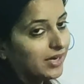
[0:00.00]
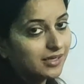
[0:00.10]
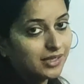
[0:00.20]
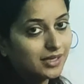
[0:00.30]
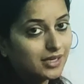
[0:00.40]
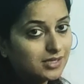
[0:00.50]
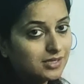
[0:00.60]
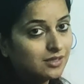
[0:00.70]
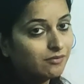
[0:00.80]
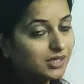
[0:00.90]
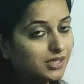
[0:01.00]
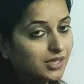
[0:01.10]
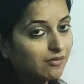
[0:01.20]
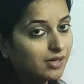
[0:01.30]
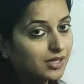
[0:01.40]
factor is
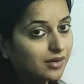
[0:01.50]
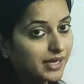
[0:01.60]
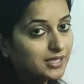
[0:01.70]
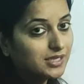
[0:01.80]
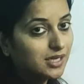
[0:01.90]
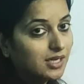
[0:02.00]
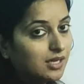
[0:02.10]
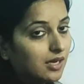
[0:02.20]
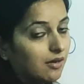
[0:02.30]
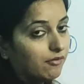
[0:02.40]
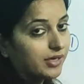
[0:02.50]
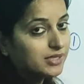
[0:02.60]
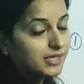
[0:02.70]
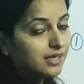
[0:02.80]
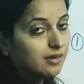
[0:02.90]
within our the range, what
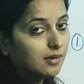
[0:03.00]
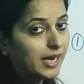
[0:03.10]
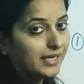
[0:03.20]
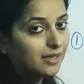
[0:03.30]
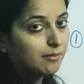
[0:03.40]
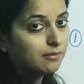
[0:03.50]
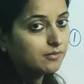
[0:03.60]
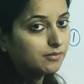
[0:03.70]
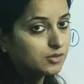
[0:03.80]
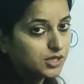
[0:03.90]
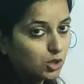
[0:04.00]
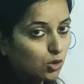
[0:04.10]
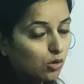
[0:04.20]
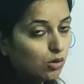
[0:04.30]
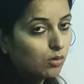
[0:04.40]
is that, either
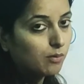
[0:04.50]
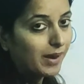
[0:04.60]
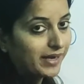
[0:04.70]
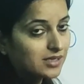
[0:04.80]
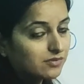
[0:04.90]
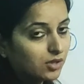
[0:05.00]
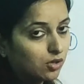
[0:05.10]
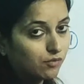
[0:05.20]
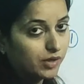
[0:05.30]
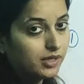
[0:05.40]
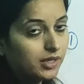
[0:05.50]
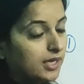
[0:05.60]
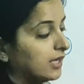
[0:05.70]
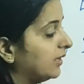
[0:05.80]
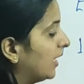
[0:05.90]
0 -1 or 1,
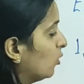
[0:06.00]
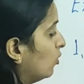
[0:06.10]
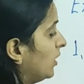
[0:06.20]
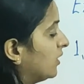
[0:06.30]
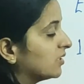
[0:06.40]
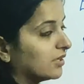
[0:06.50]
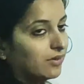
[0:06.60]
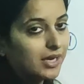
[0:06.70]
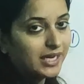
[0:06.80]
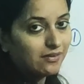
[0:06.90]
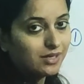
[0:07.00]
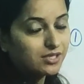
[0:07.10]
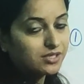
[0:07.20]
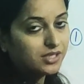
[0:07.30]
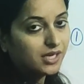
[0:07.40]
then only it is our AVL
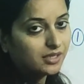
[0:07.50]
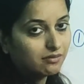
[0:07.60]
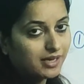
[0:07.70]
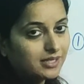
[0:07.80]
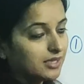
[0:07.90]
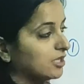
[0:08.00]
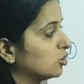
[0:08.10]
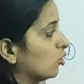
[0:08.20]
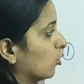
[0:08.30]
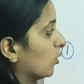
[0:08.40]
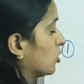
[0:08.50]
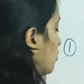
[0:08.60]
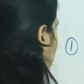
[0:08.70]
tree, otherwise it is not. Okay,